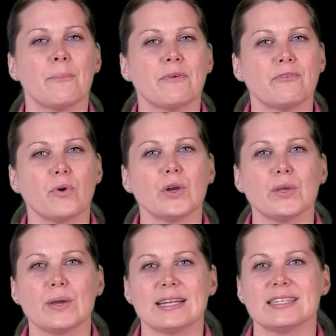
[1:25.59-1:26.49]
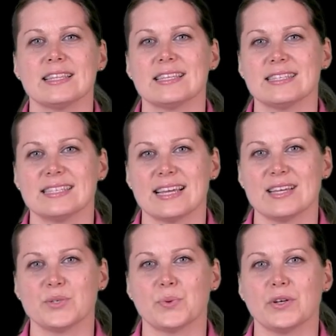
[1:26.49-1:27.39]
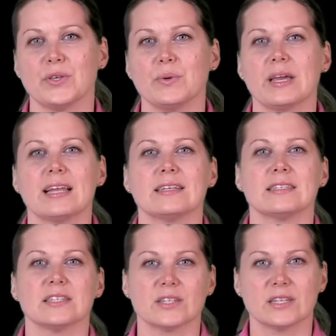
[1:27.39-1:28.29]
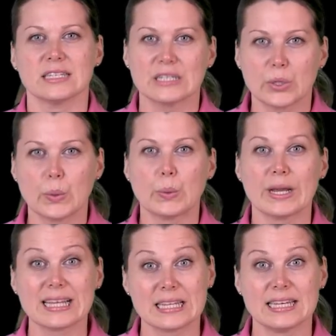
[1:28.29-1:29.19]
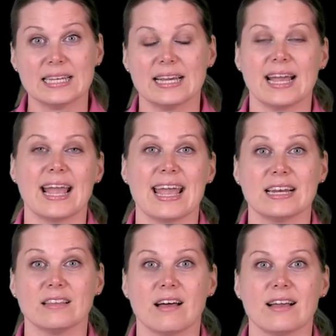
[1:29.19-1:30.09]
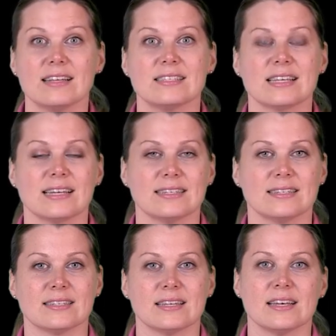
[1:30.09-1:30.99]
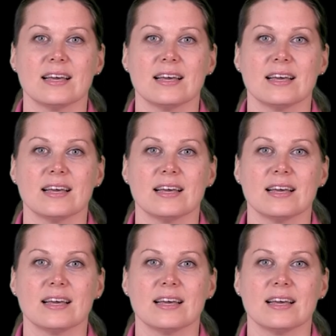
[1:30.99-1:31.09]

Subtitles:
Before you get to this stage where you can quickly analyze and